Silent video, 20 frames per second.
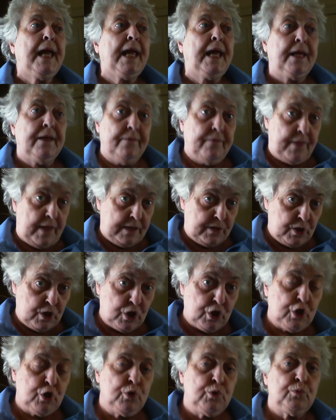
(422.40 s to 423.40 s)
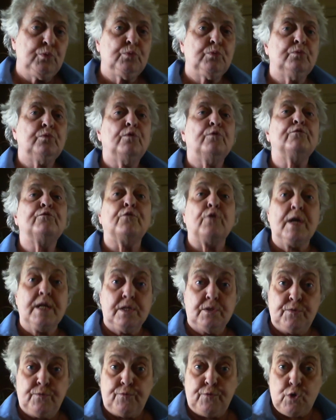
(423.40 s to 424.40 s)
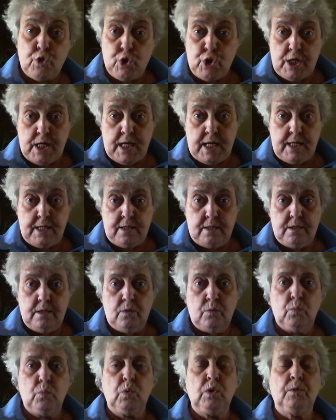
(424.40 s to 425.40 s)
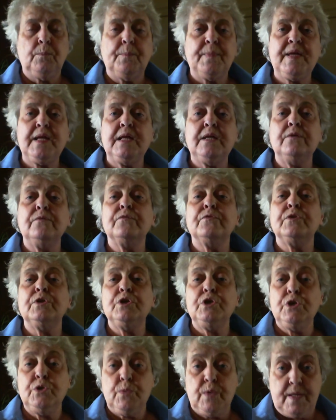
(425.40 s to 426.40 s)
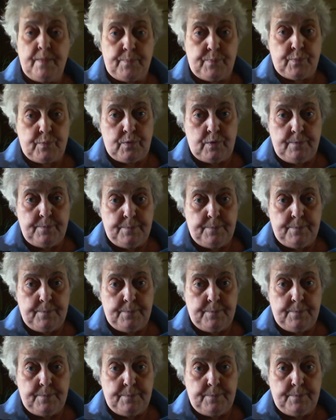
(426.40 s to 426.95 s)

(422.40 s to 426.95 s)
and that soon Franz Ferdinand will be the new emperor.